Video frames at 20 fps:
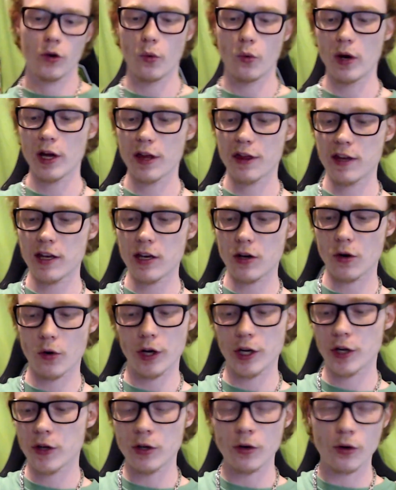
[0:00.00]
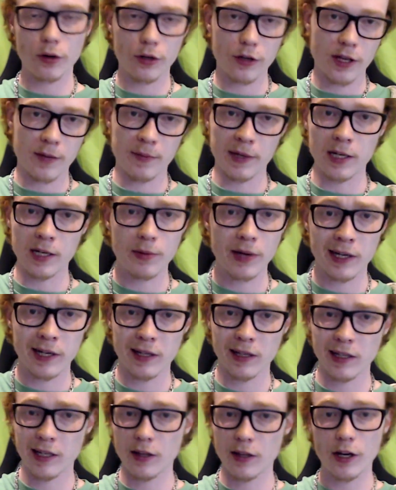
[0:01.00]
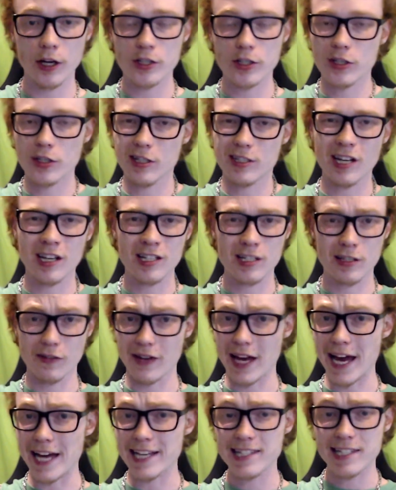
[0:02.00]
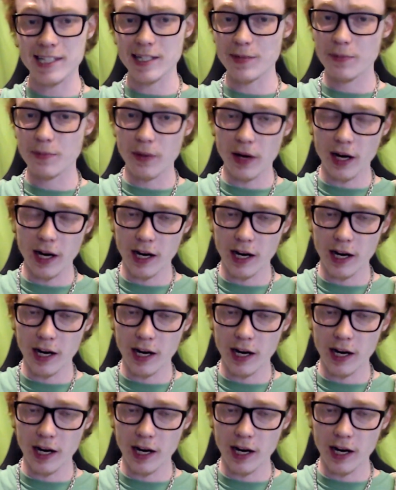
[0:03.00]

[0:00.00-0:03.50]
with it, or you can order them independently. There are tons of Etsy